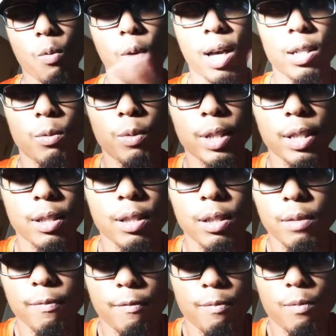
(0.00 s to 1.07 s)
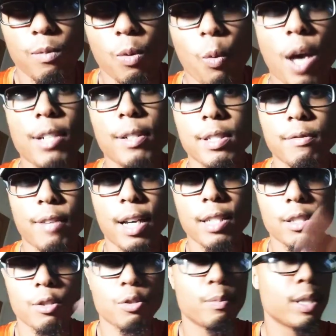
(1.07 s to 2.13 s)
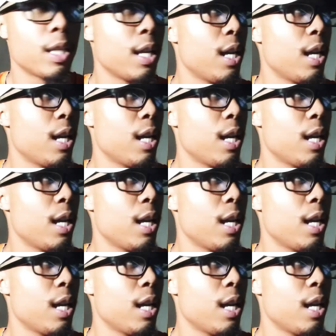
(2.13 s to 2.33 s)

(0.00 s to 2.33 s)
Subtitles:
Water is fought, excuse me.